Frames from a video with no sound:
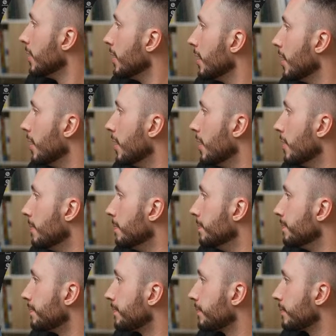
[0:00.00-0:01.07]
So
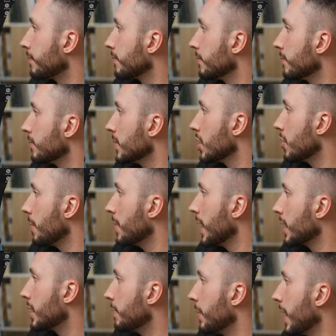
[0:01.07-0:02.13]
I'm gonna
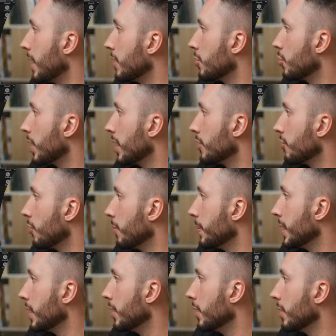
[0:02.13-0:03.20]
expand transform
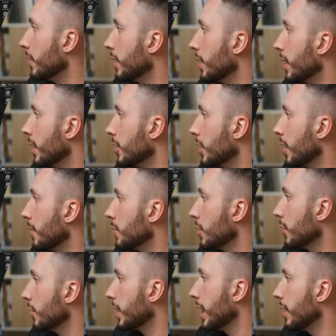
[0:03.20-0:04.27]
here and come to
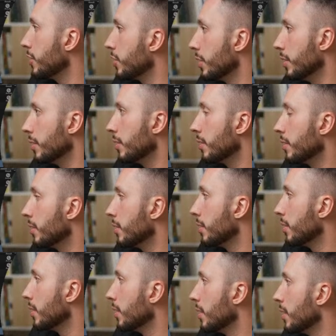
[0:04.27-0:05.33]
location,
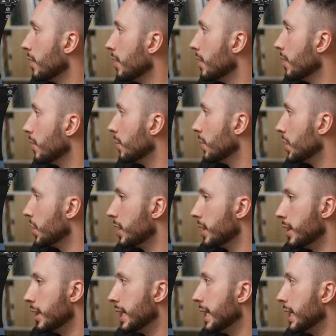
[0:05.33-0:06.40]
which is
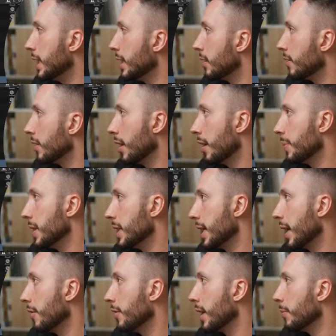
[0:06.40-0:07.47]
Z, the up and
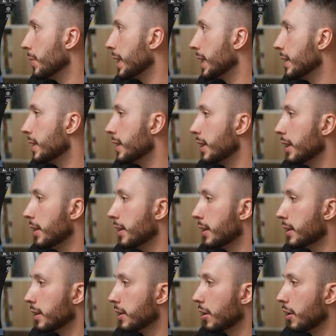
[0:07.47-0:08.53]
down, and we can see
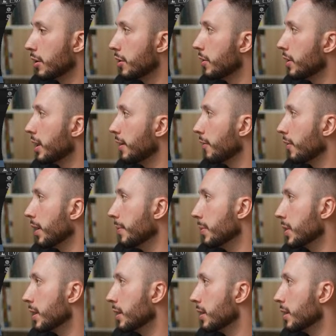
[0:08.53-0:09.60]
this is our two
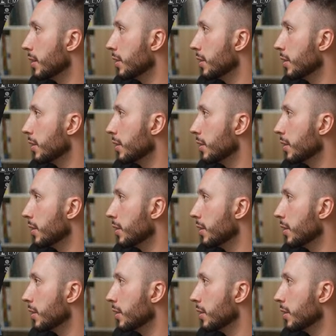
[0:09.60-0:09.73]
keyframes. This is